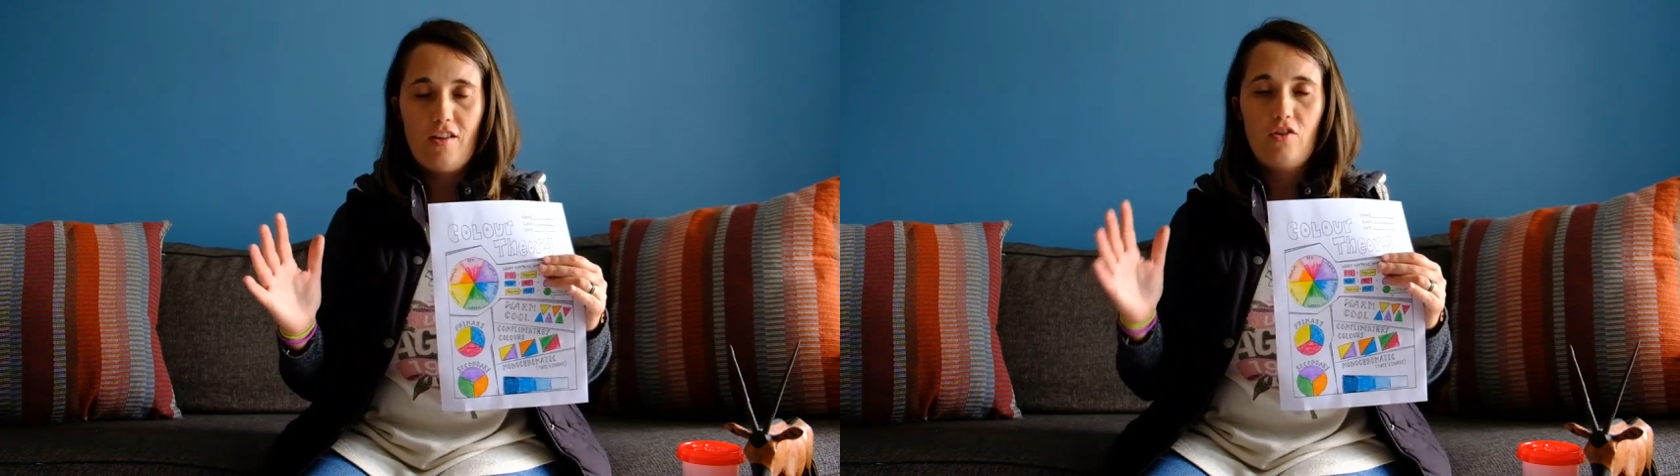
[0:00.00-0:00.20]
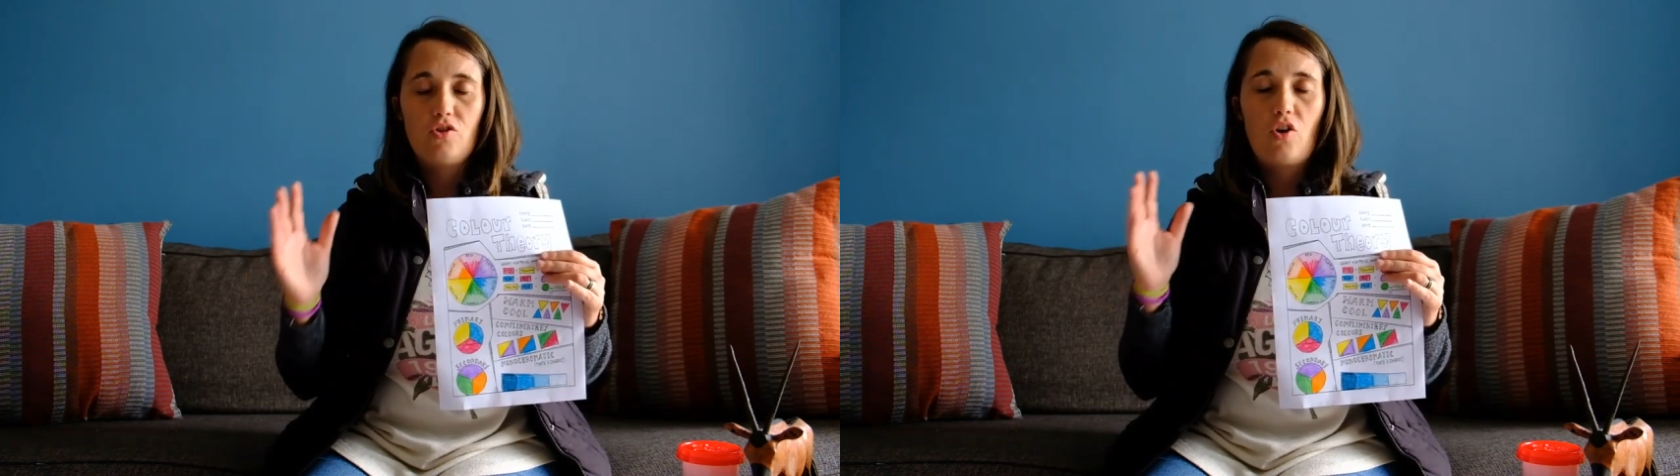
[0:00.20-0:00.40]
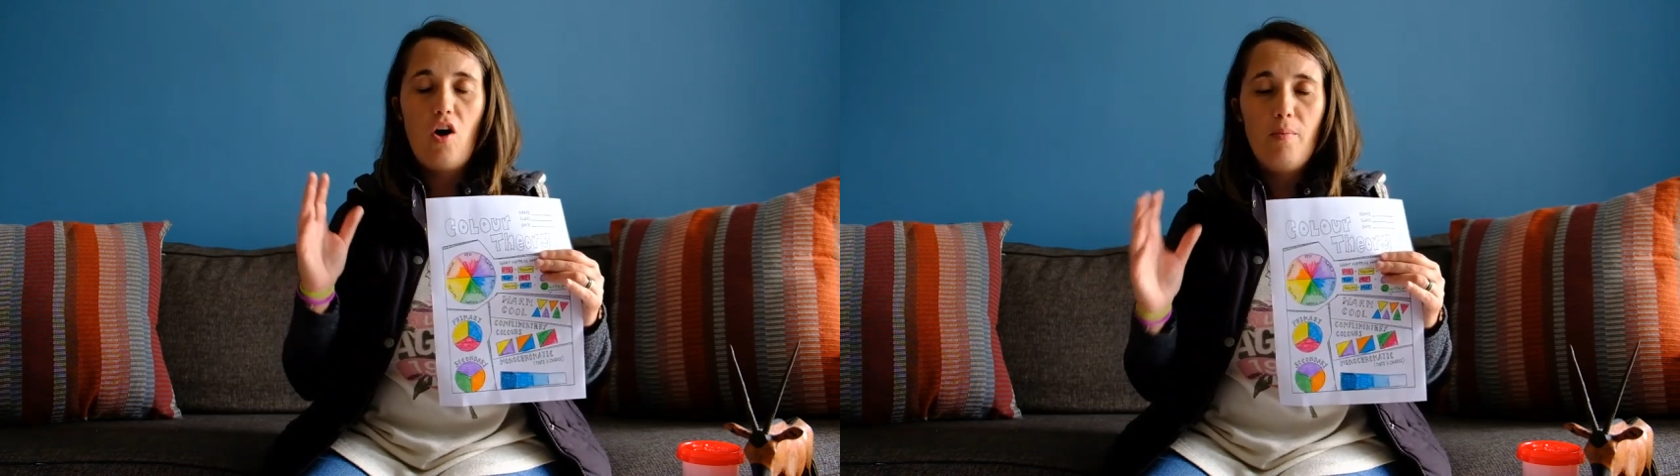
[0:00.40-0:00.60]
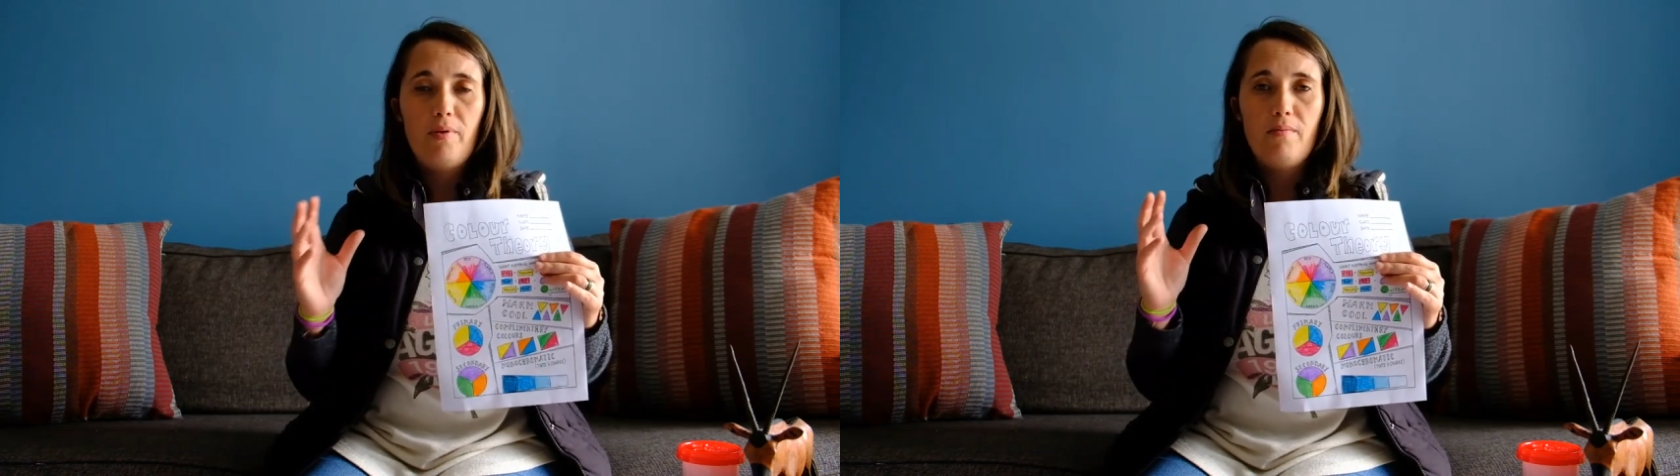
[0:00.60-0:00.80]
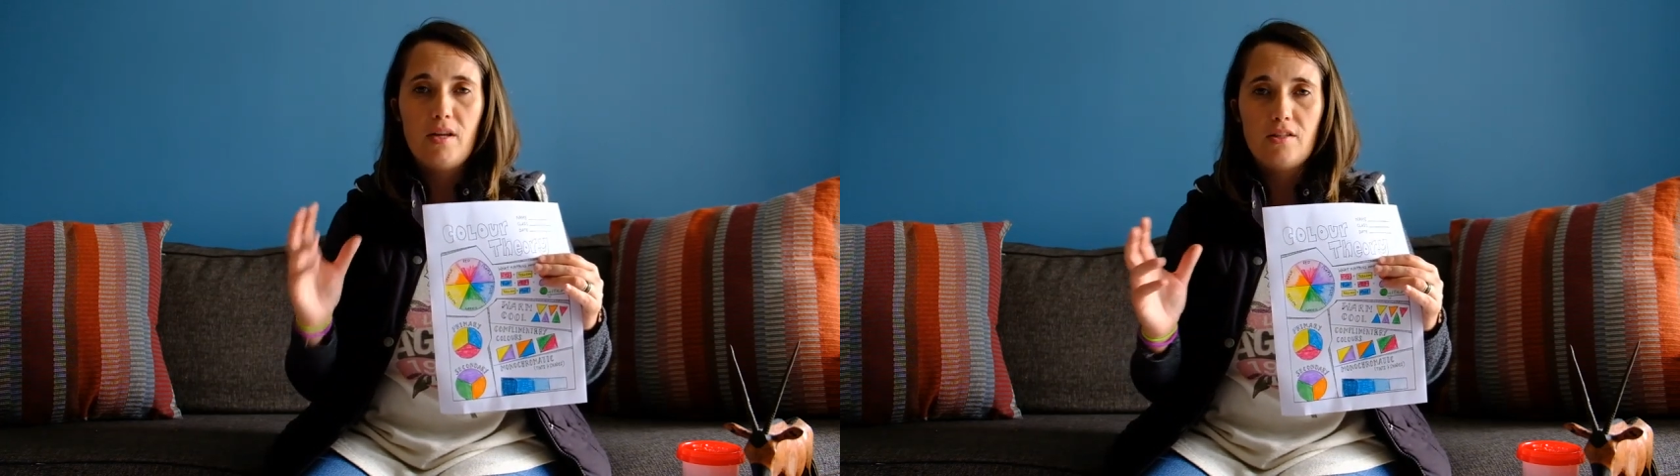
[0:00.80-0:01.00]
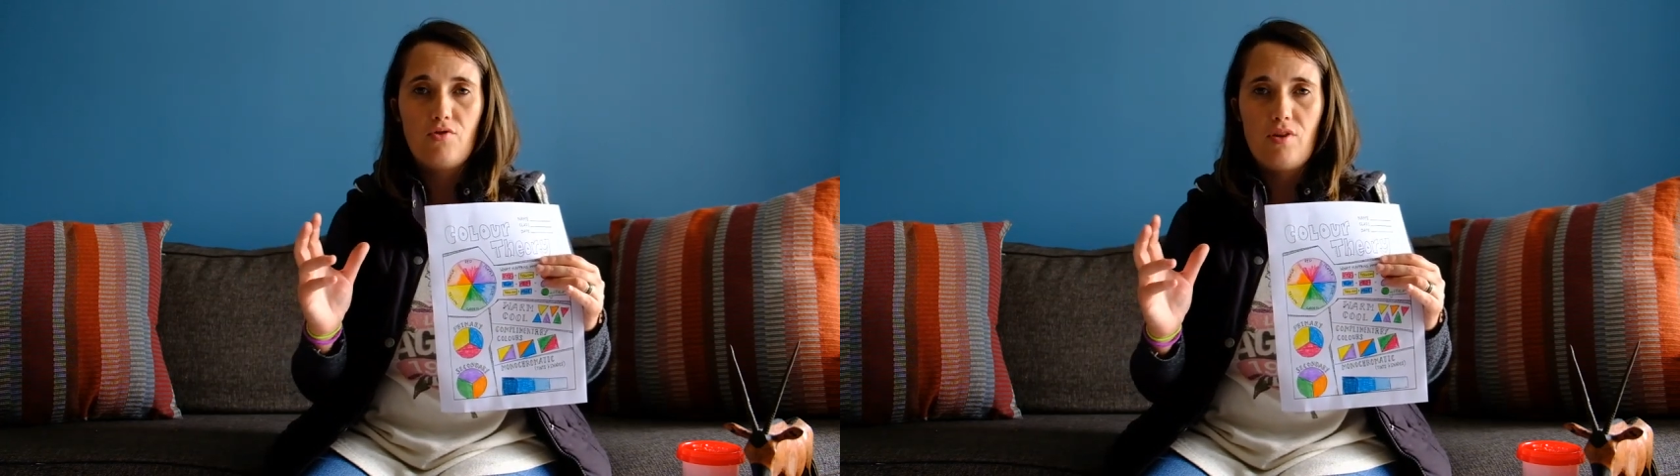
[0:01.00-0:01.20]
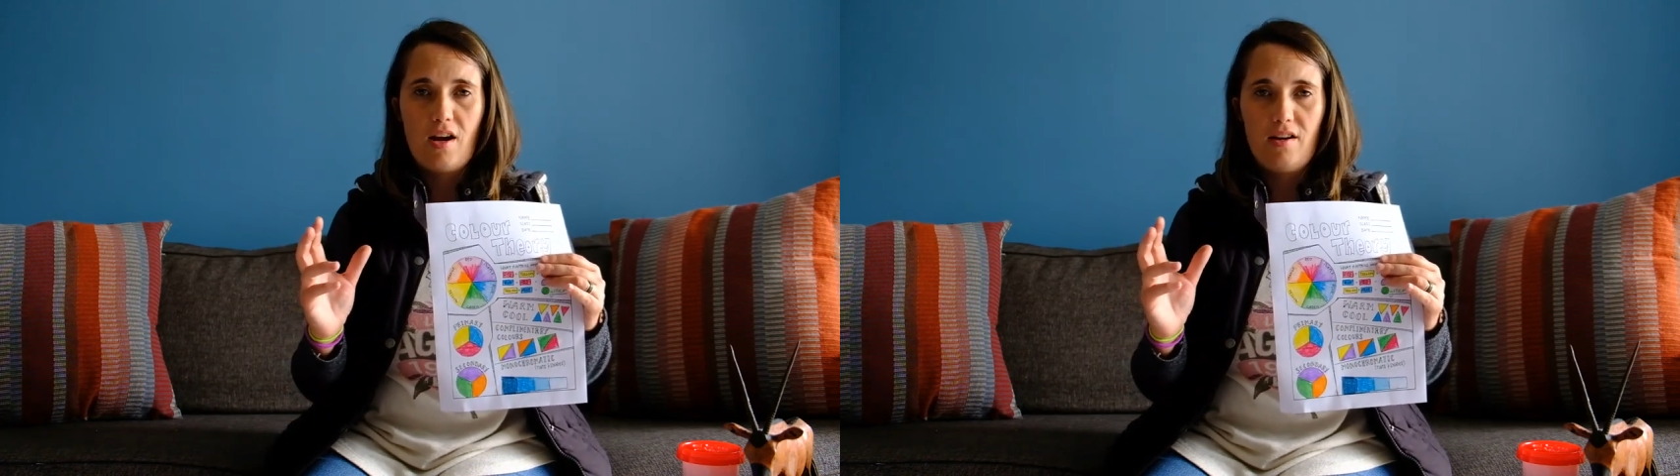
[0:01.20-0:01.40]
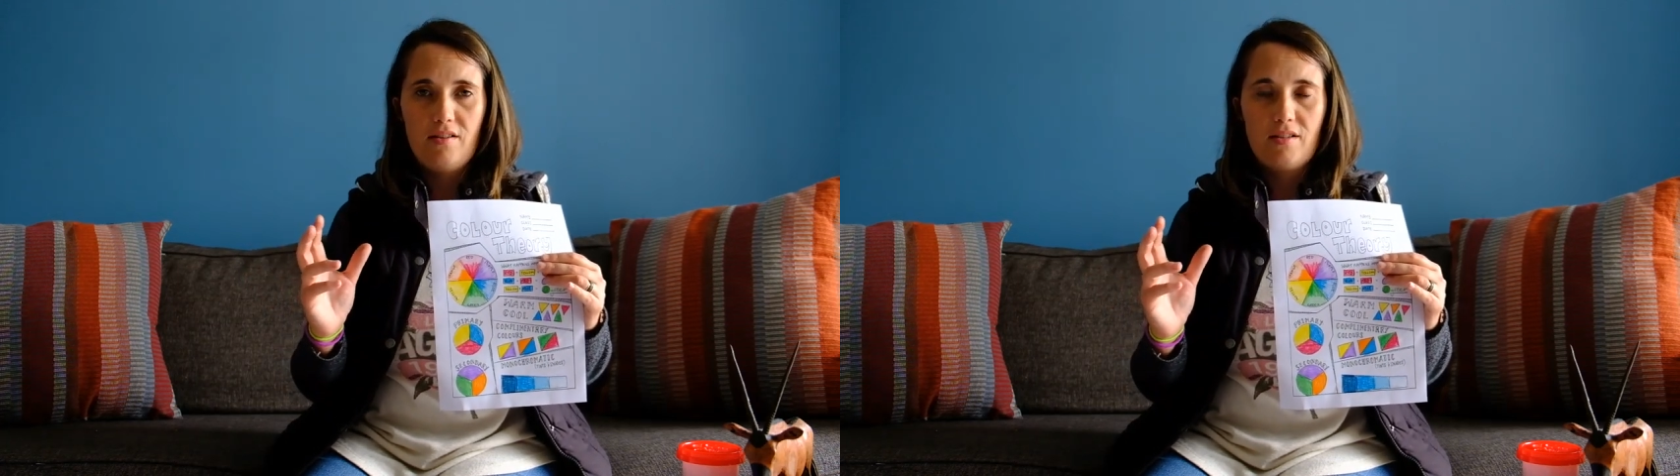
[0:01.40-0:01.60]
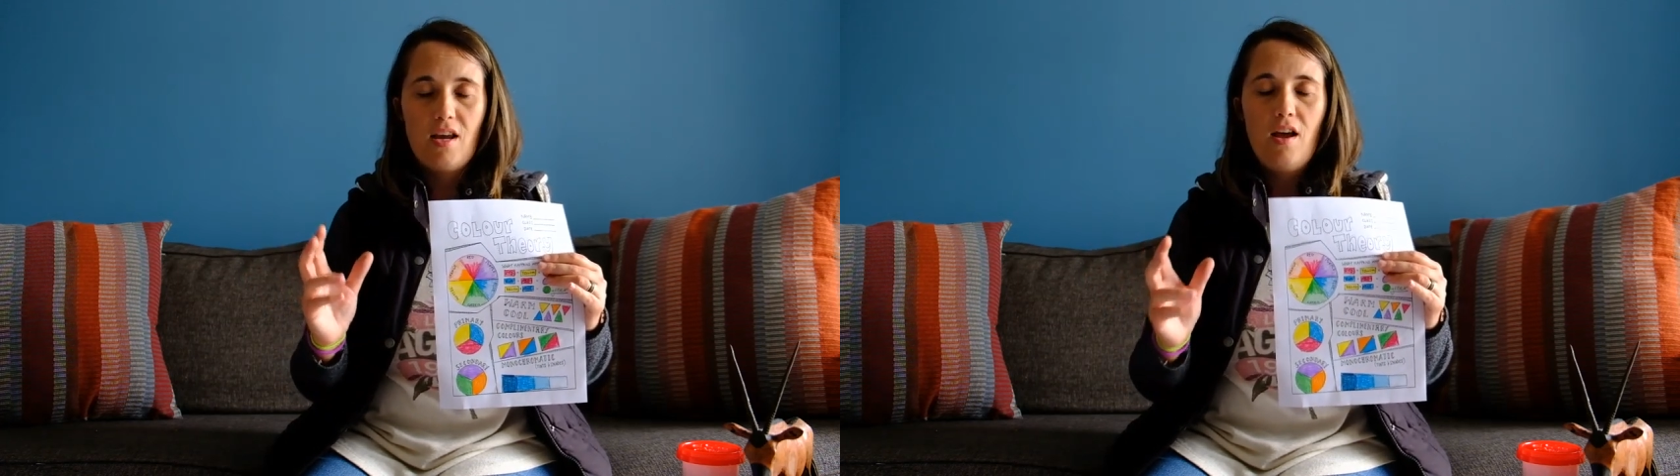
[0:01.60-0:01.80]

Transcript: Those are complementary colors.